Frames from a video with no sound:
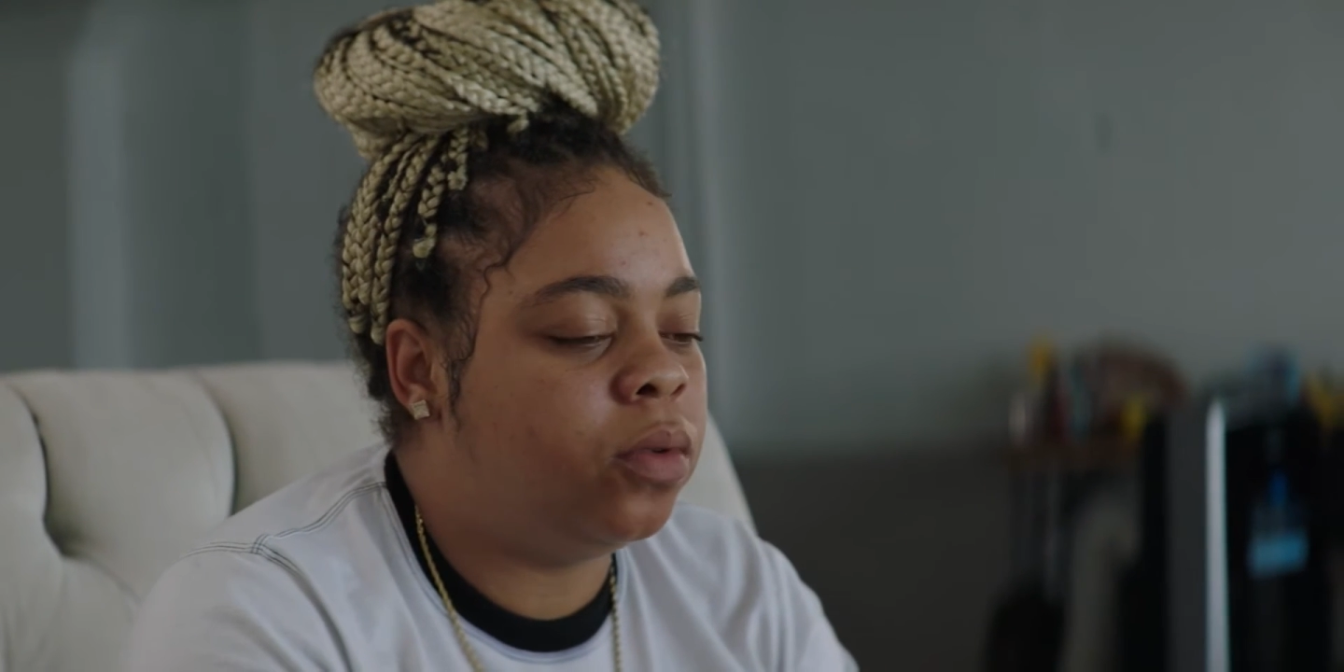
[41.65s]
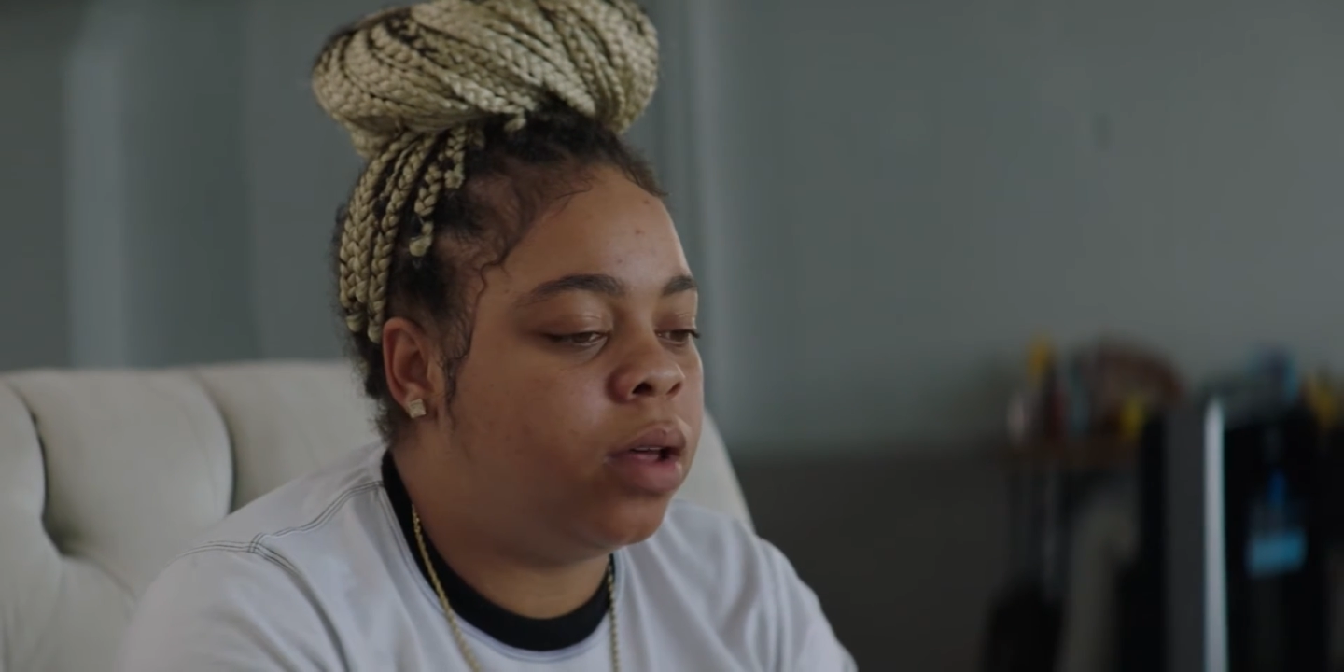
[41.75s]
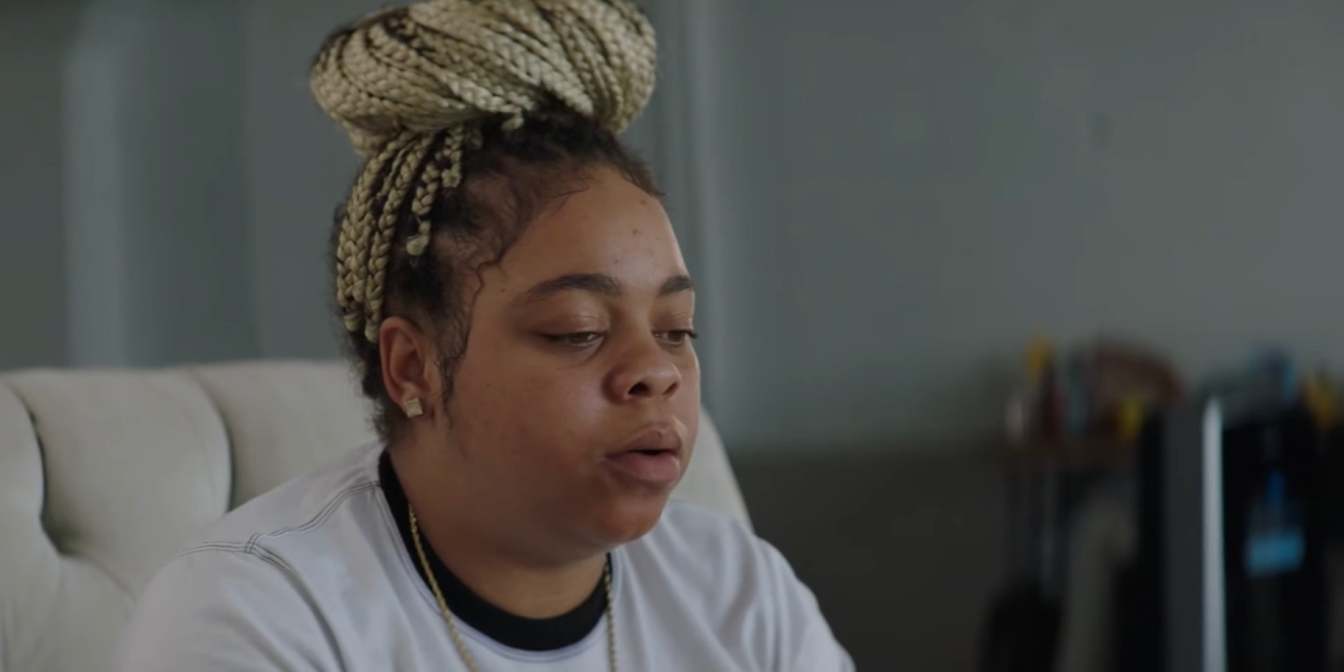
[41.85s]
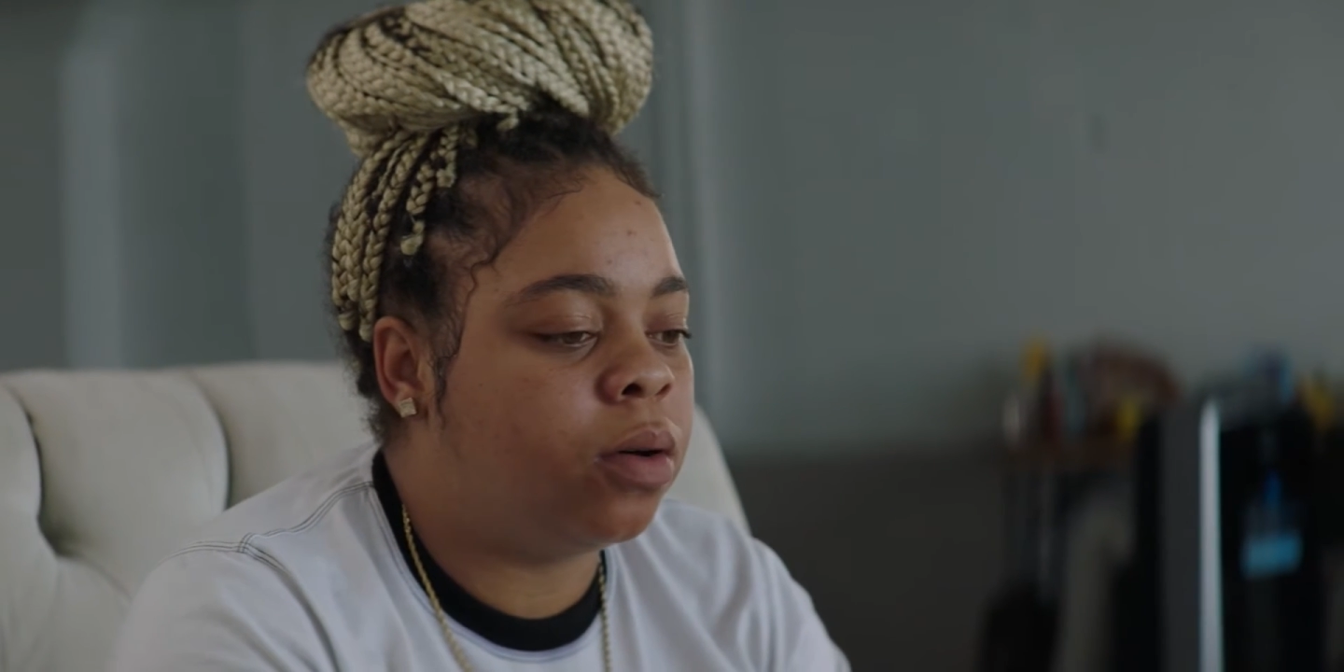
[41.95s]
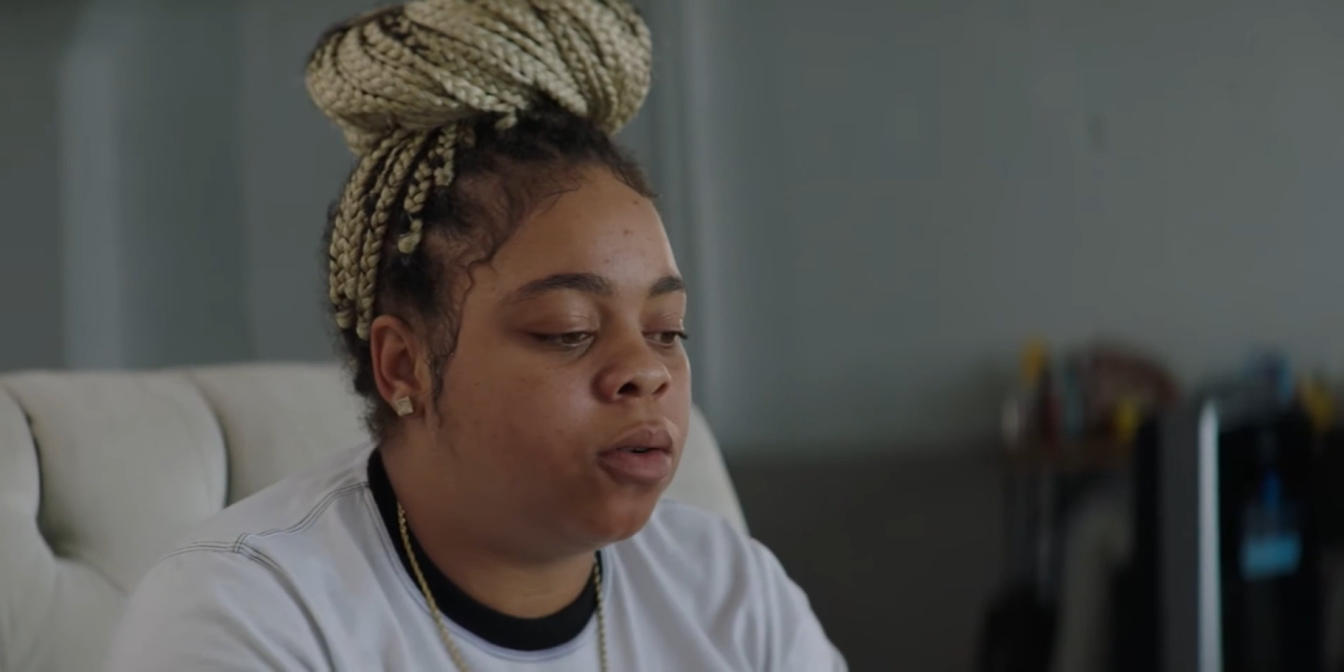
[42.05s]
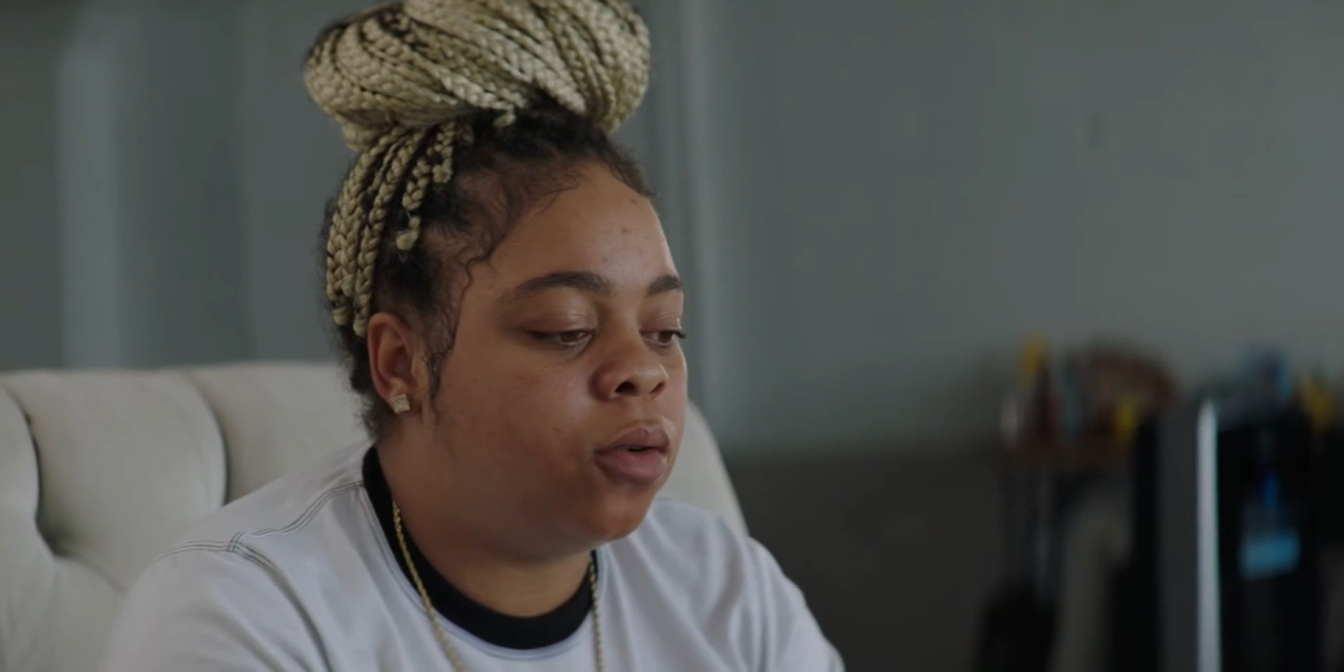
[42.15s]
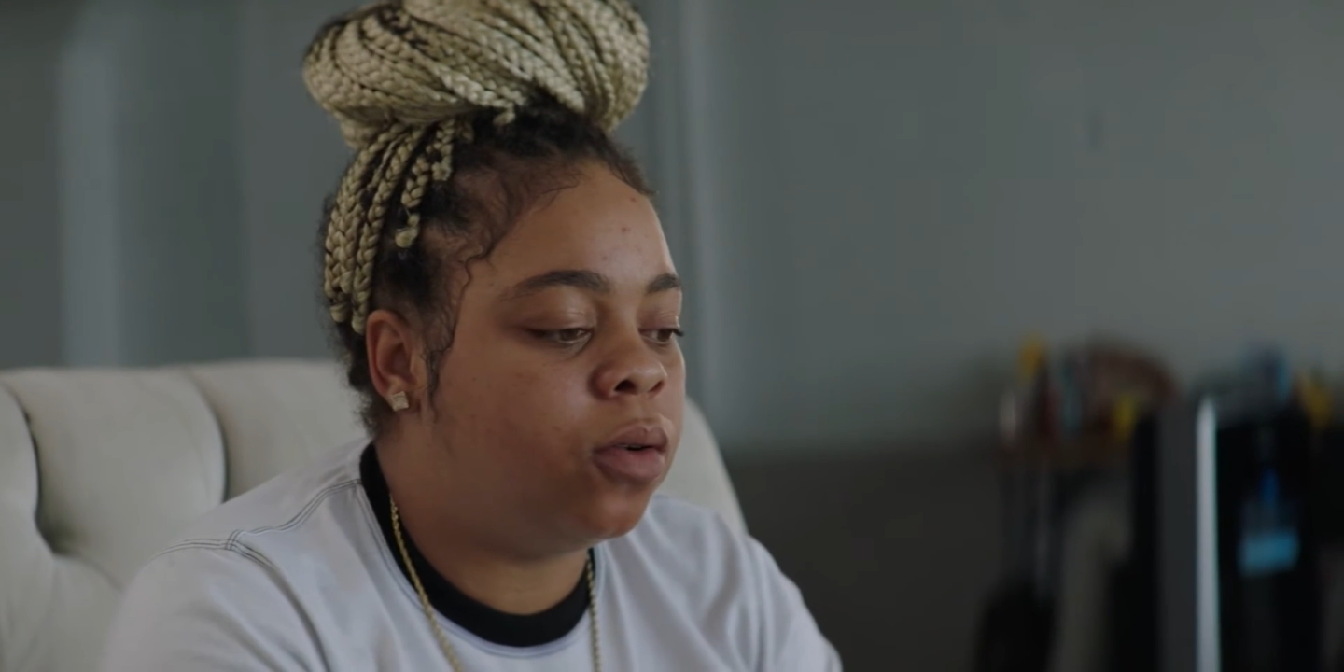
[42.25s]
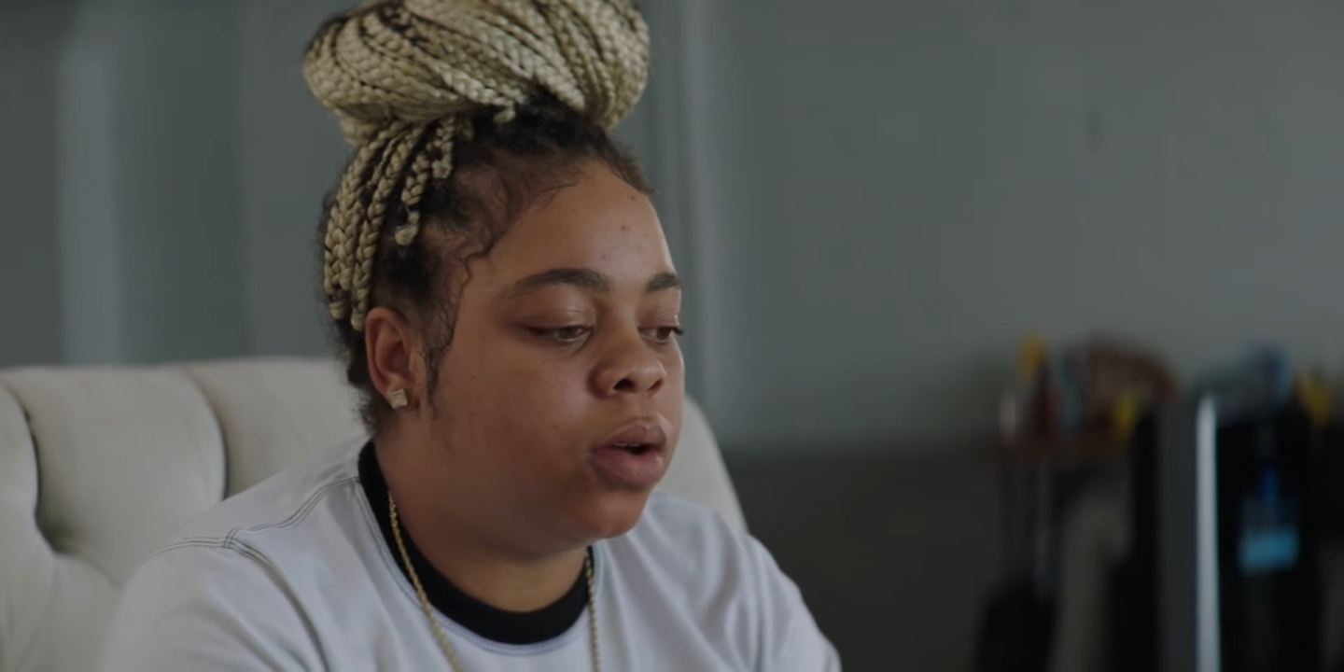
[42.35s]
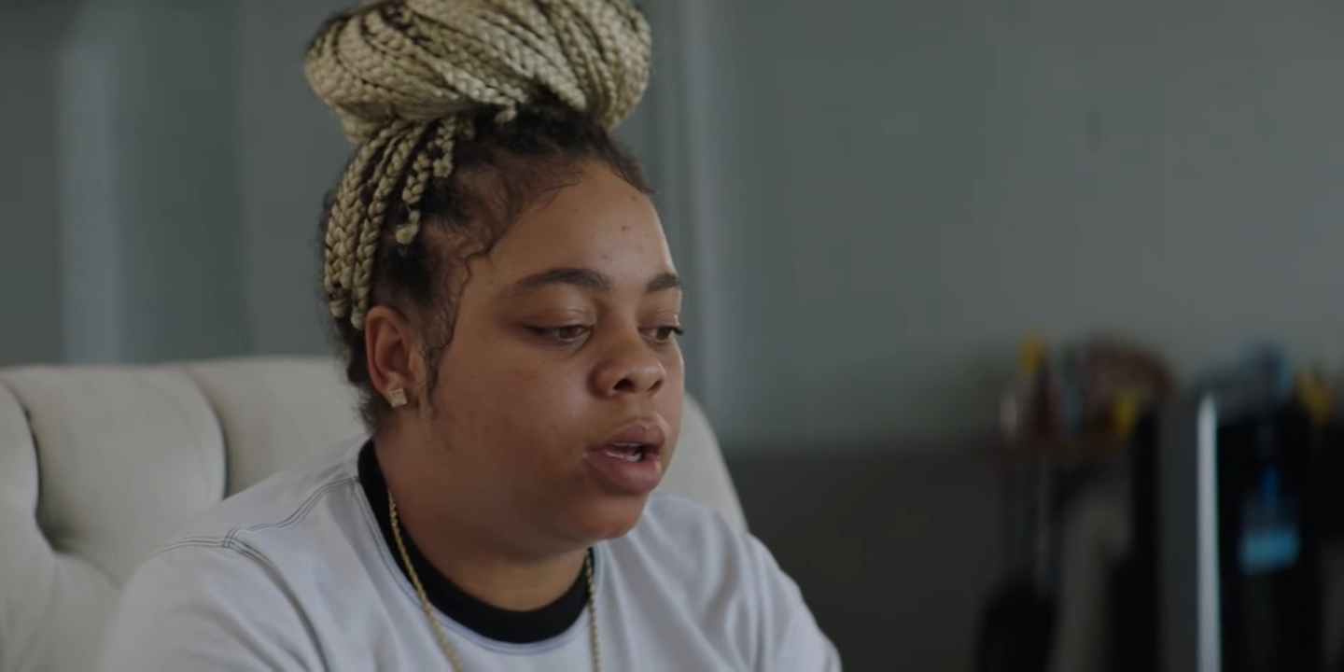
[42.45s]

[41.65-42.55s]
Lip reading: that record